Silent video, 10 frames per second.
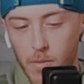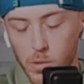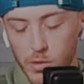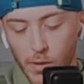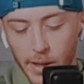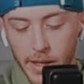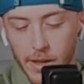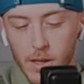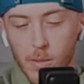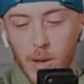was feeling a
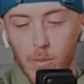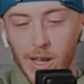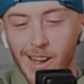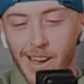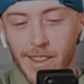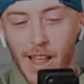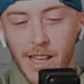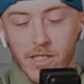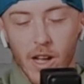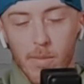little bit behind
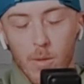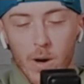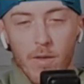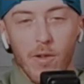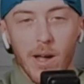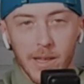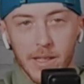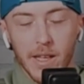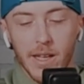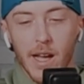last night, but when I finally
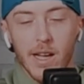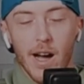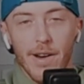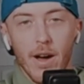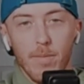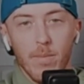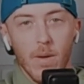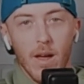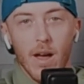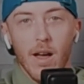did get caught up
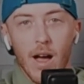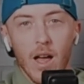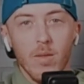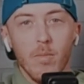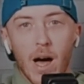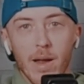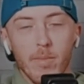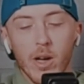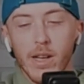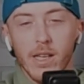on
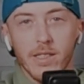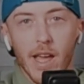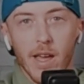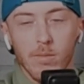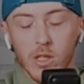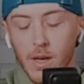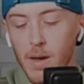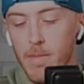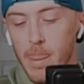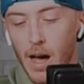Monday's games,
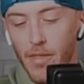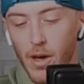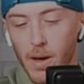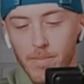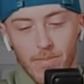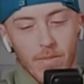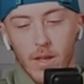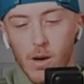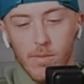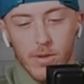I thought,
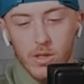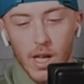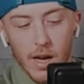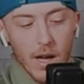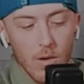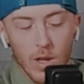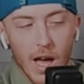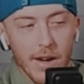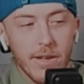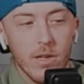there's not a whole
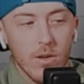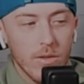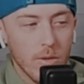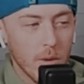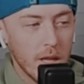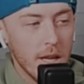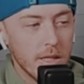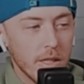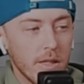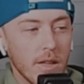lot here. There really
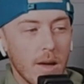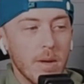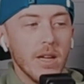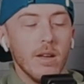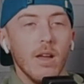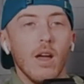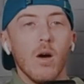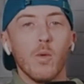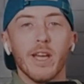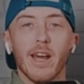isn't. I mean,
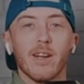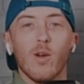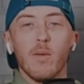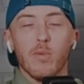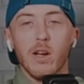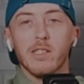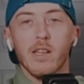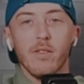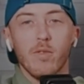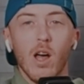we got a great price
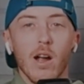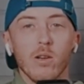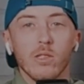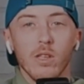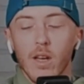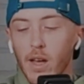on the Flyers.